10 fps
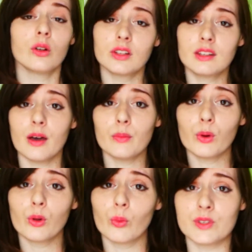all the
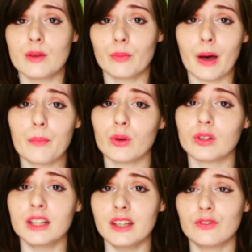temple with the
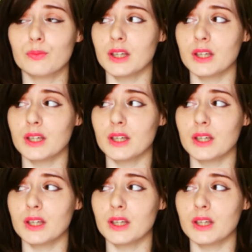maple leaf